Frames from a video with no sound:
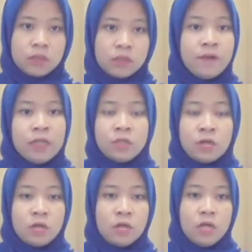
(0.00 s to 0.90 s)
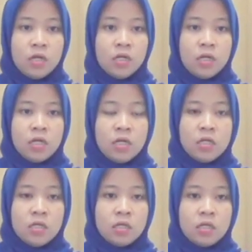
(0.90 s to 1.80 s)
factor
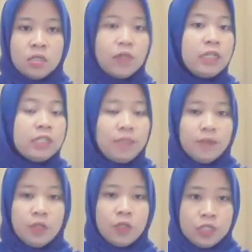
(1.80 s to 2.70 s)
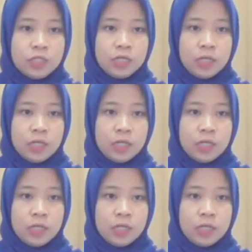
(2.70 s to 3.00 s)
dwelling time in Indonesia.